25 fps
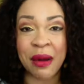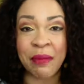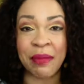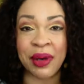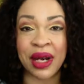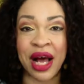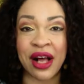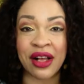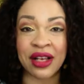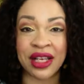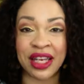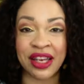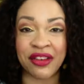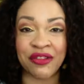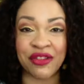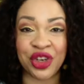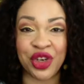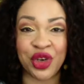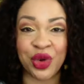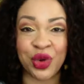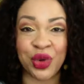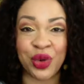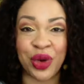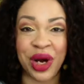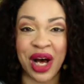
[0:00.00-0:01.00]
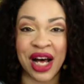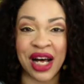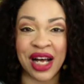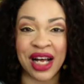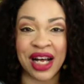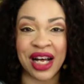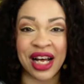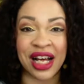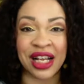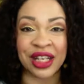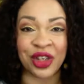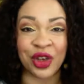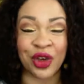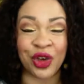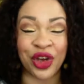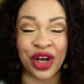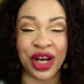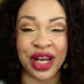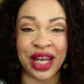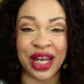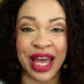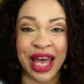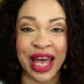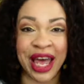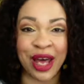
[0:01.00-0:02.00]
But I'll give you a
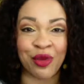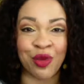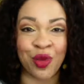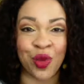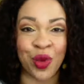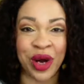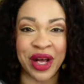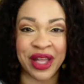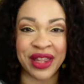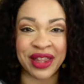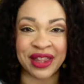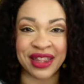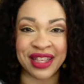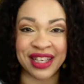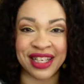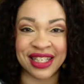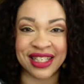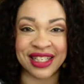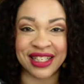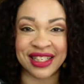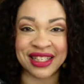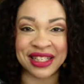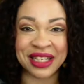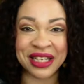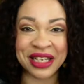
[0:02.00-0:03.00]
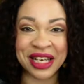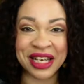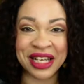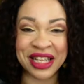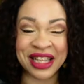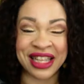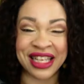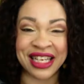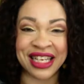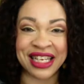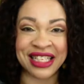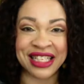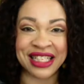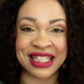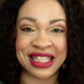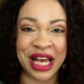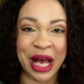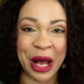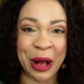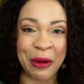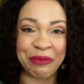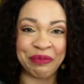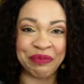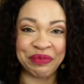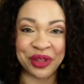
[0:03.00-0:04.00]
look at what this
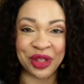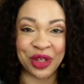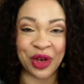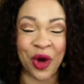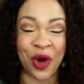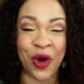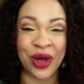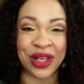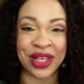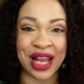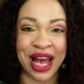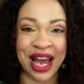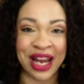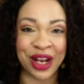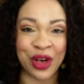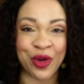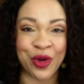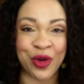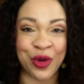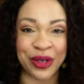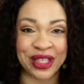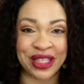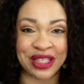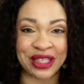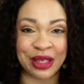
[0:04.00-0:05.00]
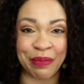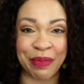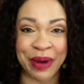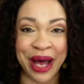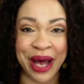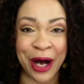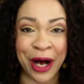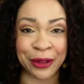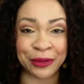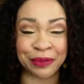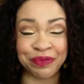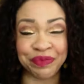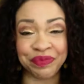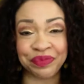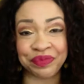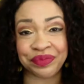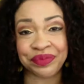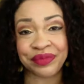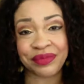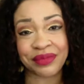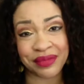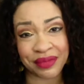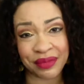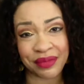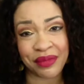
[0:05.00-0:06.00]
online course is about.
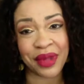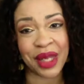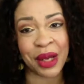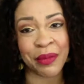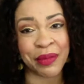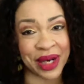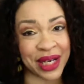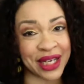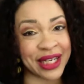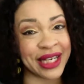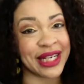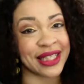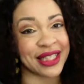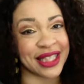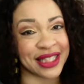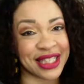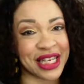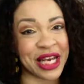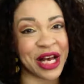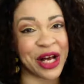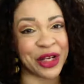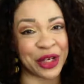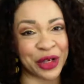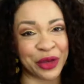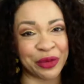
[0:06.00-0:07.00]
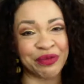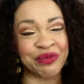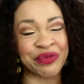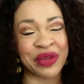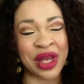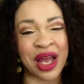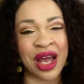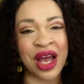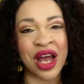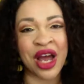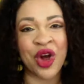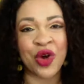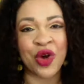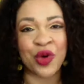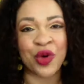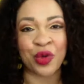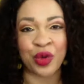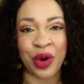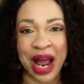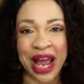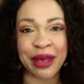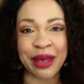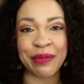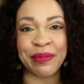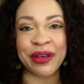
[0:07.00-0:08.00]
But I need to tell you,
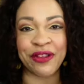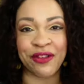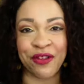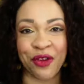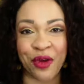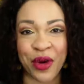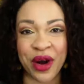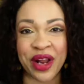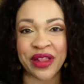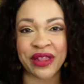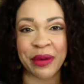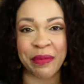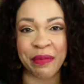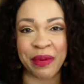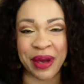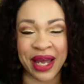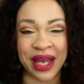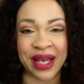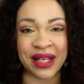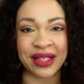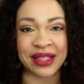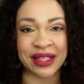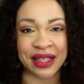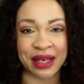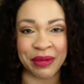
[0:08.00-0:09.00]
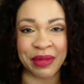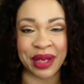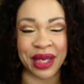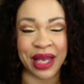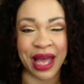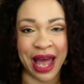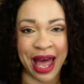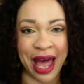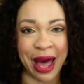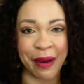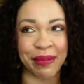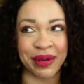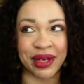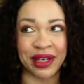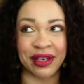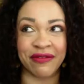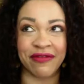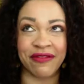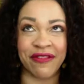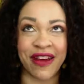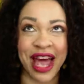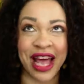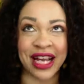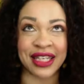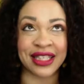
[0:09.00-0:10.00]
right before the pandemic happened, in
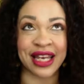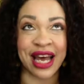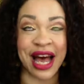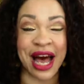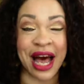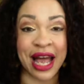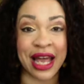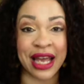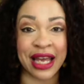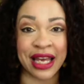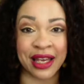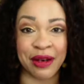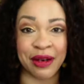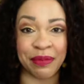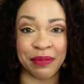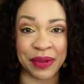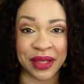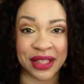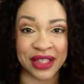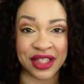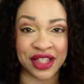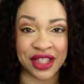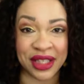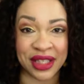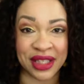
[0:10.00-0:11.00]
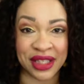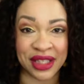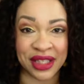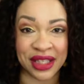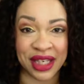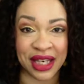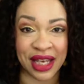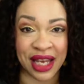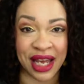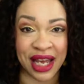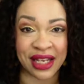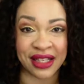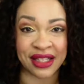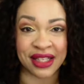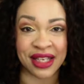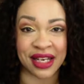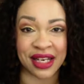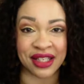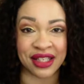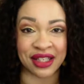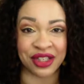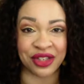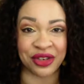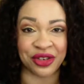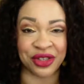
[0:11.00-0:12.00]
fact, I had been teaching at
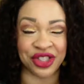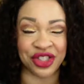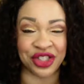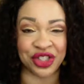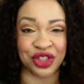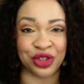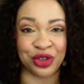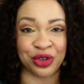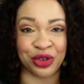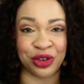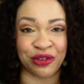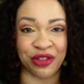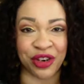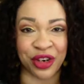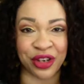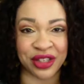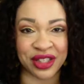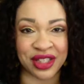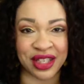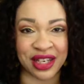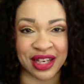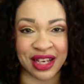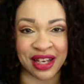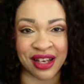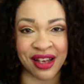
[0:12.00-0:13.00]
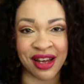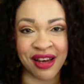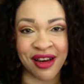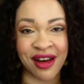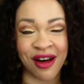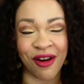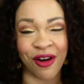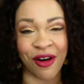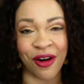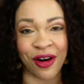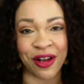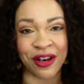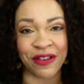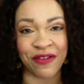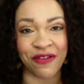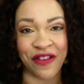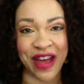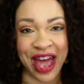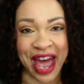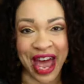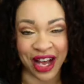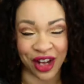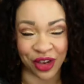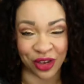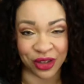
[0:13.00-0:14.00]
Texas Christian University on
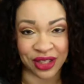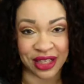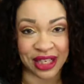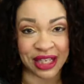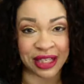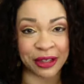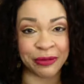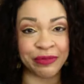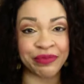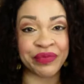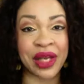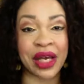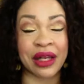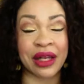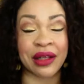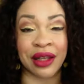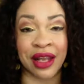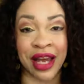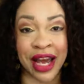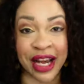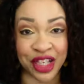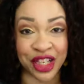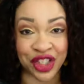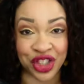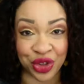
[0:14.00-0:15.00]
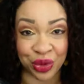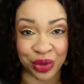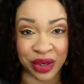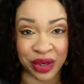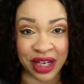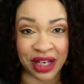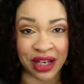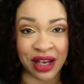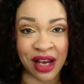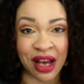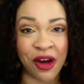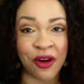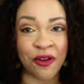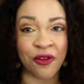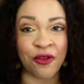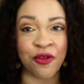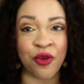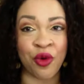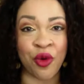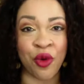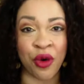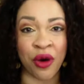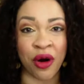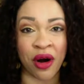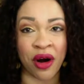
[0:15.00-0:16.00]
faculty, lecturing
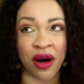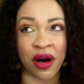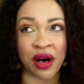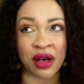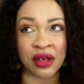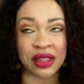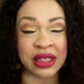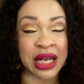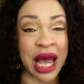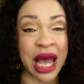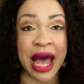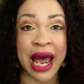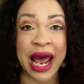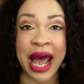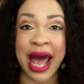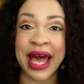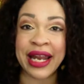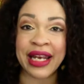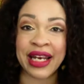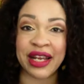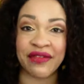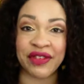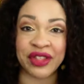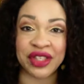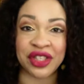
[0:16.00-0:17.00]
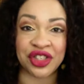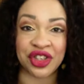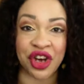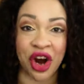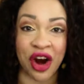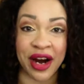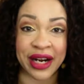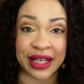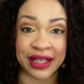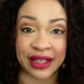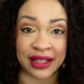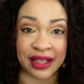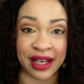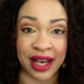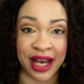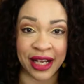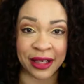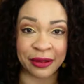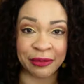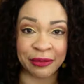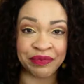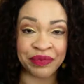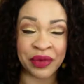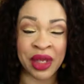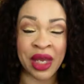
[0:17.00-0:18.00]
I hadn't even started
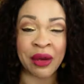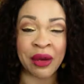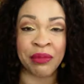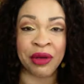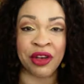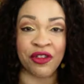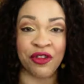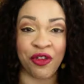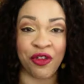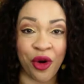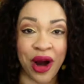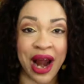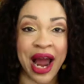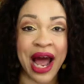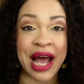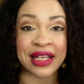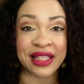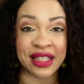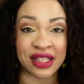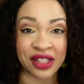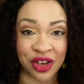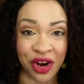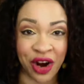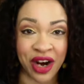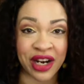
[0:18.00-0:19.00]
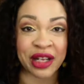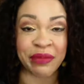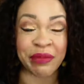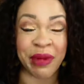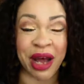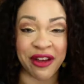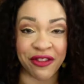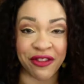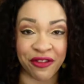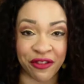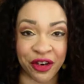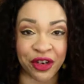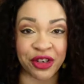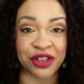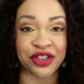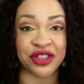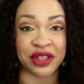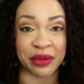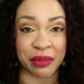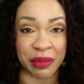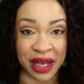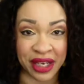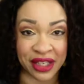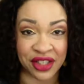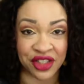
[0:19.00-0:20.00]
yet. Before I started my first
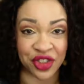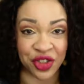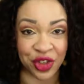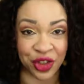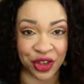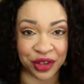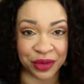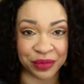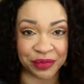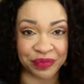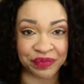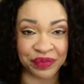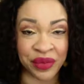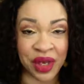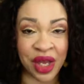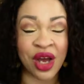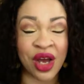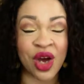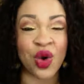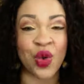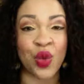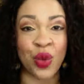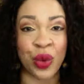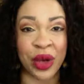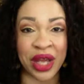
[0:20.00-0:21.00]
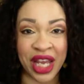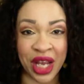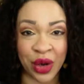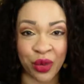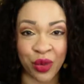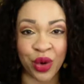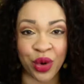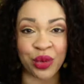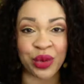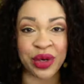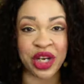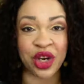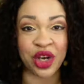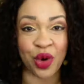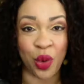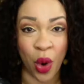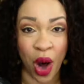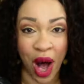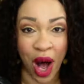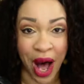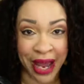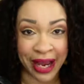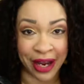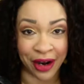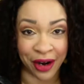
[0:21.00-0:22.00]
semester, we were
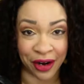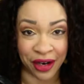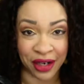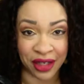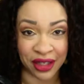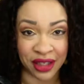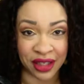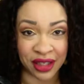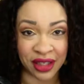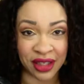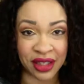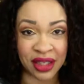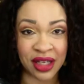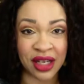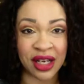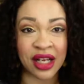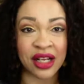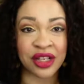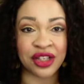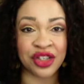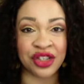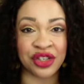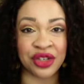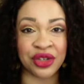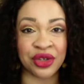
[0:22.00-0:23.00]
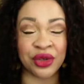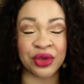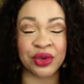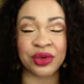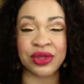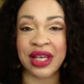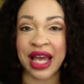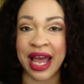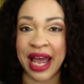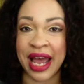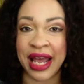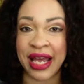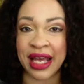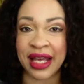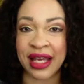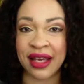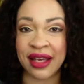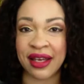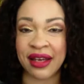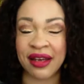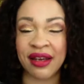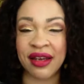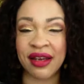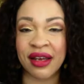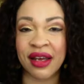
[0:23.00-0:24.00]
required to
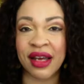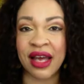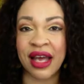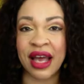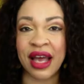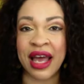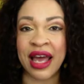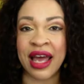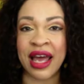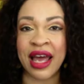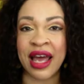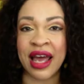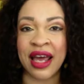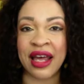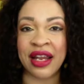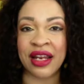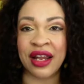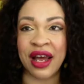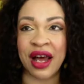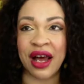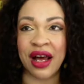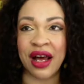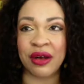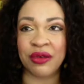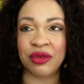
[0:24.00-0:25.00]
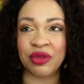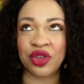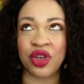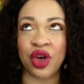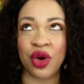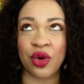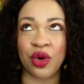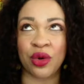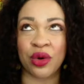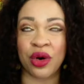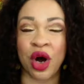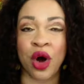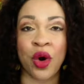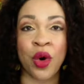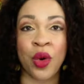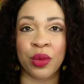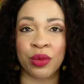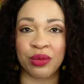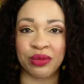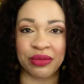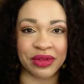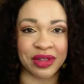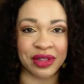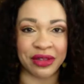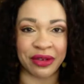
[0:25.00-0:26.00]
take an, no,
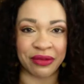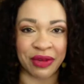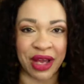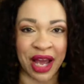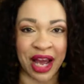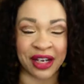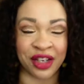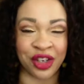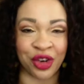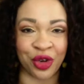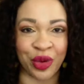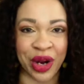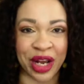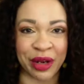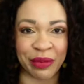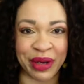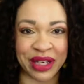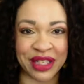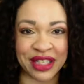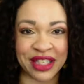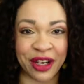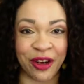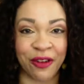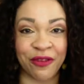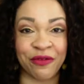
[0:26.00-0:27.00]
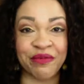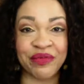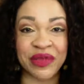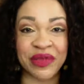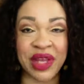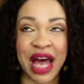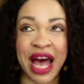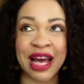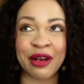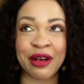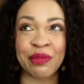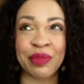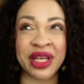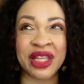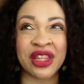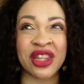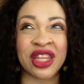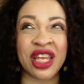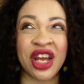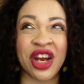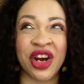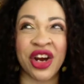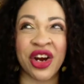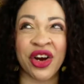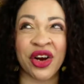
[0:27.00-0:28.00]
oh, I correct myself. I'd been
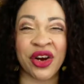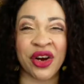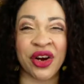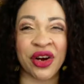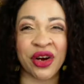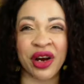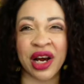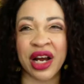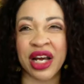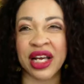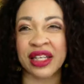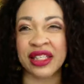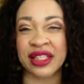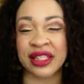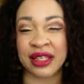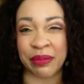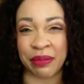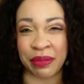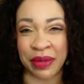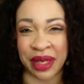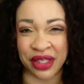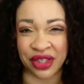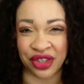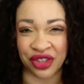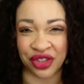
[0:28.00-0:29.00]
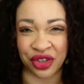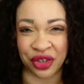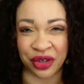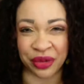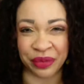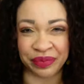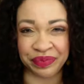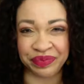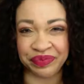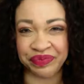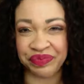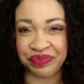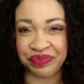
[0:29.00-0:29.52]
there a semester,